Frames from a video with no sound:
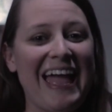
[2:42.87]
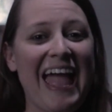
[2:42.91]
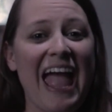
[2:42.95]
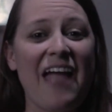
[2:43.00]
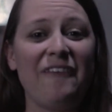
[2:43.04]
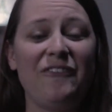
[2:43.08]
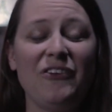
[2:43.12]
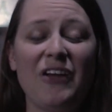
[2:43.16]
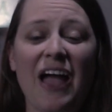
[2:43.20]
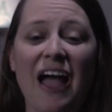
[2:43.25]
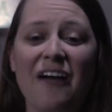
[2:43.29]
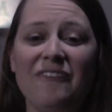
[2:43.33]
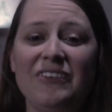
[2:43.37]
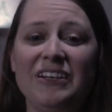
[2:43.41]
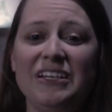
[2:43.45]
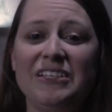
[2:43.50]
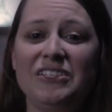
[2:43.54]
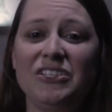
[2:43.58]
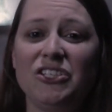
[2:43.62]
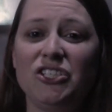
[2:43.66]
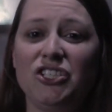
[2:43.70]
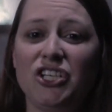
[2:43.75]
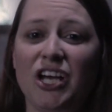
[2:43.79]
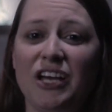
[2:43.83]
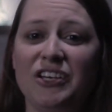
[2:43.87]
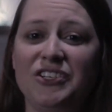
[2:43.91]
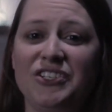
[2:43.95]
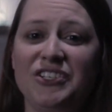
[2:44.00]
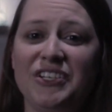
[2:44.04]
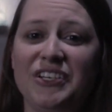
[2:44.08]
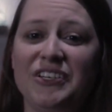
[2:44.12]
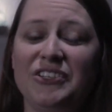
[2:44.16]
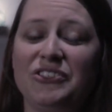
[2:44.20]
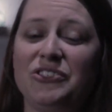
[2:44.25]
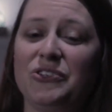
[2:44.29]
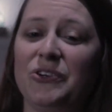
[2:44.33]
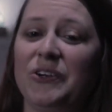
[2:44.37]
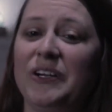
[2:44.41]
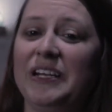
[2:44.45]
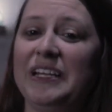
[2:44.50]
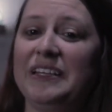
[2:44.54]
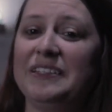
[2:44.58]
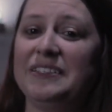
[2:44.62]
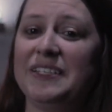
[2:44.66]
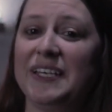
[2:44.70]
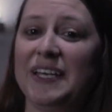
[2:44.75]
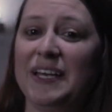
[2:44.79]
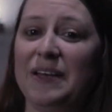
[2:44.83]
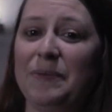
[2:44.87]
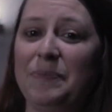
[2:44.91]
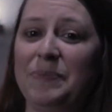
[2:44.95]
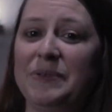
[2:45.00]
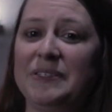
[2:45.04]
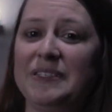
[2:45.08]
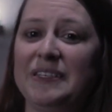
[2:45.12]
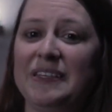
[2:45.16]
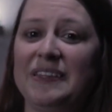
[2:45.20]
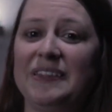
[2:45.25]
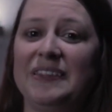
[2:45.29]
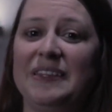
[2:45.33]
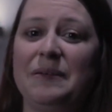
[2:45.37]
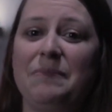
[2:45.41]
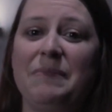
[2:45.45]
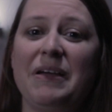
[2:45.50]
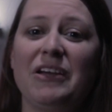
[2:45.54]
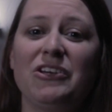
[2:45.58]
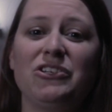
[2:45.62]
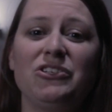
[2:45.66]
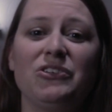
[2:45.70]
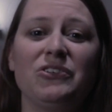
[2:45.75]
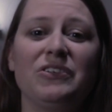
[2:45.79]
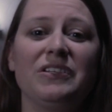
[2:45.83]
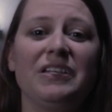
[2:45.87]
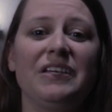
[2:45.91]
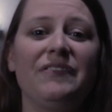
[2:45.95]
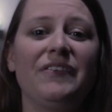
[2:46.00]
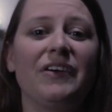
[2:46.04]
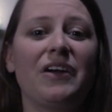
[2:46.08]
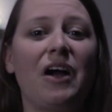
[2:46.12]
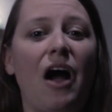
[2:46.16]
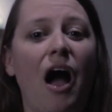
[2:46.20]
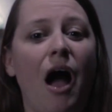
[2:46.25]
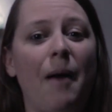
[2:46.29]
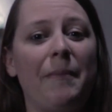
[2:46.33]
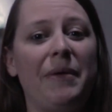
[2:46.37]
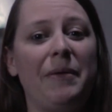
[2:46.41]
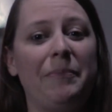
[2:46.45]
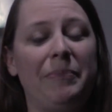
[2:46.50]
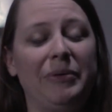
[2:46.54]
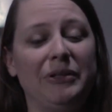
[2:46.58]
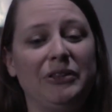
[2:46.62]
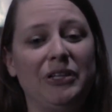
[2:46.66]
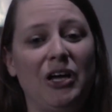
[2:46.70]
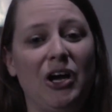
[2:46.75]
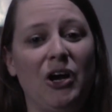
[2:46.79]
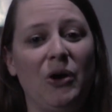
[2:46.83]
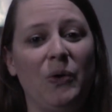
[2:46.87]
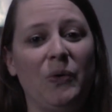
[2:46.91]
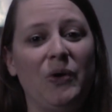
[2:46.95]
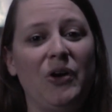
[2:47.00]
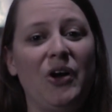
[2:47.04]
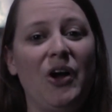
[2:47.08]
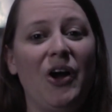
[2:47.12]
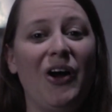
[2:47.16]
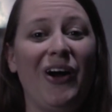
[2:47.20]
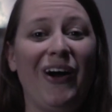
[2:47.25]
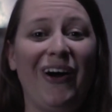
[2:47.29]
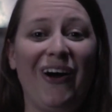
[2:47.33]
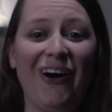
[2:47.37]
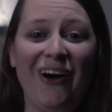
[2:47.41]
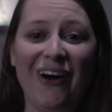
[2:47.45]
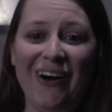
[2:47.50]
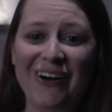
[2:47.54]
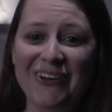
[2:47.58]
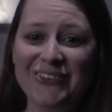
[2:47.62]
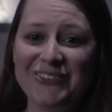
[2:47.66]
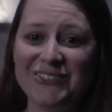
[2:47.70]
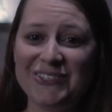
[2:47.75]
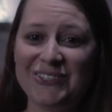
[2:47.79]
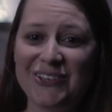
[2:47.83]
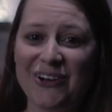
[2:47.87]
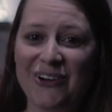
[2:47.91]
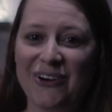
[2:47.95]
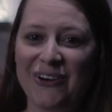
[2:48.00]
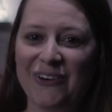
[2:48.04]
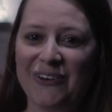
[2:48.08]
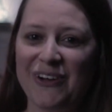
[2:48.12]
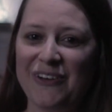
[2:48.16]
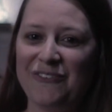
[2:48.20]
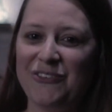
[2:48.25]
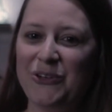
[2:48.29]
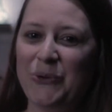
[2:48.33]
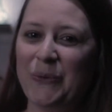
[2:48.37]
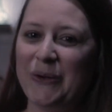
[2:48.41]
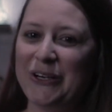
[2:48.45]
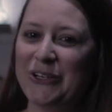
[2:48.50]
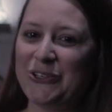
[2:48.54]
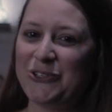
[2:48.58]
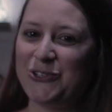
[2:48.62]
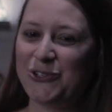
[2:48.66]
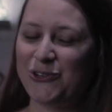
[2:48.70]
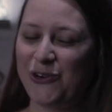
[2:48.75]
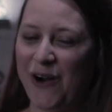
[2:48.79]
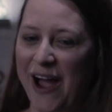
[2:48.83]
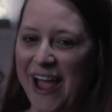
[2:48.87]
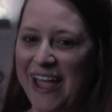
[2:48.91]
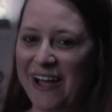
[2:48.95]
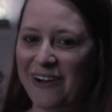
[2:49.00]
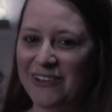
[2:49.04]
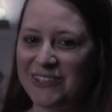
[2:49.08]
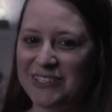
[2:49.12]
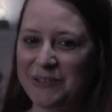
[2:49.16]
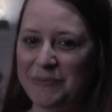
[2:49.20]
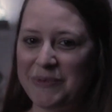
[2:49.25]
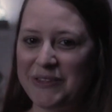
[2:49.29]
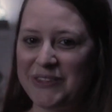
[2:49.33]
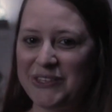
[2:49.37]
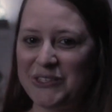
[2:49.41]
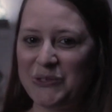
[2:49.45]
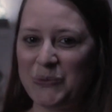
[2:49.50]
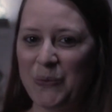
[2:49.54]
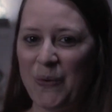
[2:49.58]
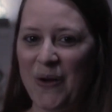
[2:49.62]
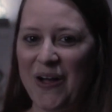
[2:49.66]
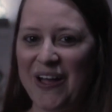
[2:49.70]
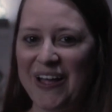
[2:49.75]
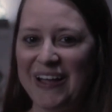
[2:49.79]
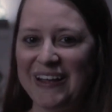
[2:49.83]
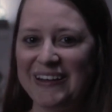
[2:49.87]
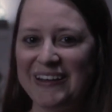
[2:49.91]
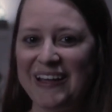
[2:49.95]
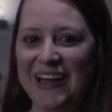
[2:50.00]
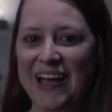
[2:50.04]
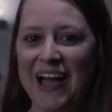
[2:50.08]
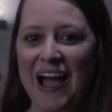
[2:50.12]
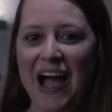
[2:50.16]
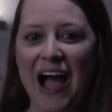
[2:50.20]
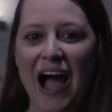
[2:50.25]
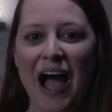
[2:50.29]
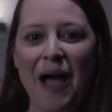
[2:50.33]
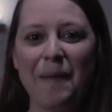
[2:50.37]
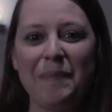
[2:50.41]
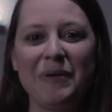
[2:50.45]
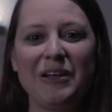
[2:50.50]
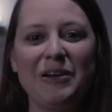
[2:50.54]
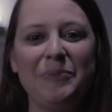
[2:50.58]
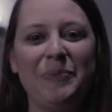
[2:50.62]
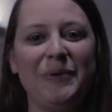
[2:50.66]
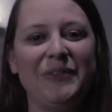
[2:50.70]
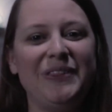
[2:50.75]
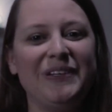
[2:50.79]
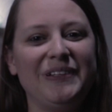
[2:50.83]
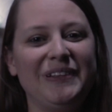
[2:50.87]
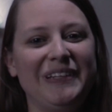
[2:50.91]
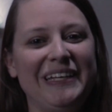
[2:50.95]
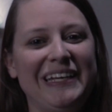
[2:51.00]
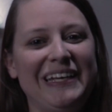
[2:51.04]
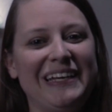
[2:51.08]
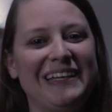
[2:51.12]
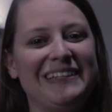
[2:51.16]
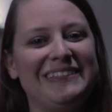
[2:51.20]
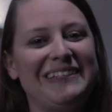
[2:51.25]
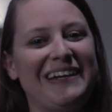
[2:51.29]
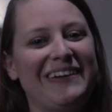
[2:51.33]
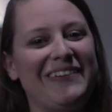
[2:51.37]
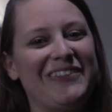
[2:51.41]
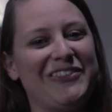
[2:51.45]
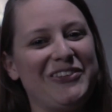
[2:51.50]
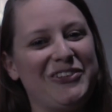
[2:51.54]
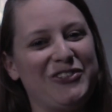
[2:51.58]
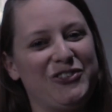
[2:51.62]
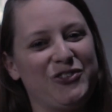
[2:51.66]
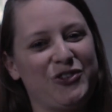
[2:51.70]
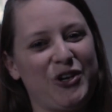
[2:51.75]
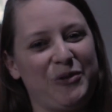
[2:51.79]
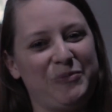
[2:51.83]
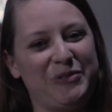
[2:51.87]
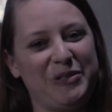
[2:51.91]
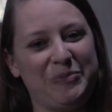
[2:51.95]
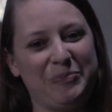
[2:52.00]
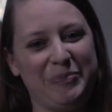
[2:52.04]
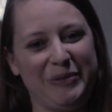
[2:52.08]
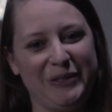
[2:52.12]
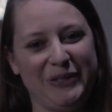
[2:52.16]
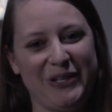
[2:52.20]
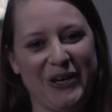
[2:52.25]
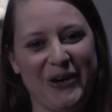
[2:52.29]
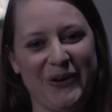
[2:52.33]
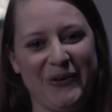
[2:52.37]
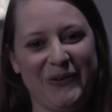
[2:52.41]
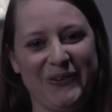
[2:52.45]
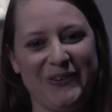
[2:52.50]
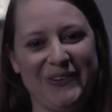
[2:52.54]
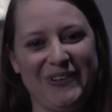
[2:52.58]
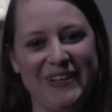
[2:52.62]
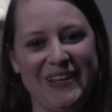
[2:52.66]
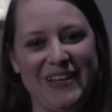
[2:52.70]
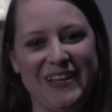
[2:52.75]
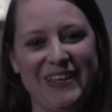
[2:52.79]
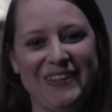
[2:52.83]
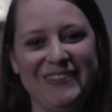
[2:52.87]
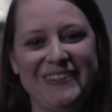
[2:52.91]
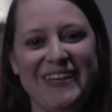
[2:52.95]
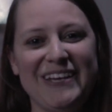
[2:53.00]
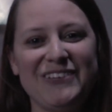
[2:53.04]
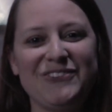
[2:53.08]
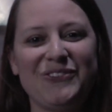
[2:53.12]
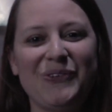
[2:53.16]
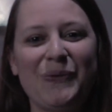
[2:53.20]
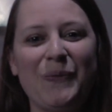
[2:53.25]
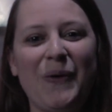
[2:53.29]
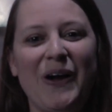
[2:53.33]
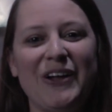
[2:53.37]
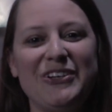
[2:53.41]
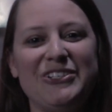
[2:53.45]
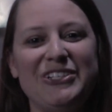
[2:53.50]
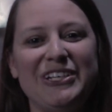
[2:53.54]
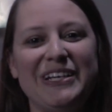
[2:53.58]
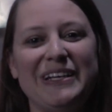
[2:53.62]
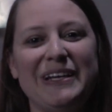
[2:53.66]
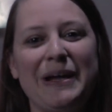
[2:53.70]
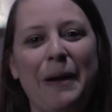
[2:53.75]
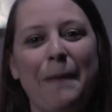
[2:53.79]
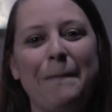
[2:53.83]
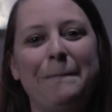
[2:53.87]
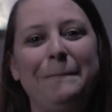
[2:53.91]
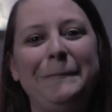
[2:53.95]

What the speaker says: If you have any suggestions or any tips, then make sure to leave a comment below. Also, if you wanna try out some of this wine, I'm gonna put the link down in the description below. Thanks for watching,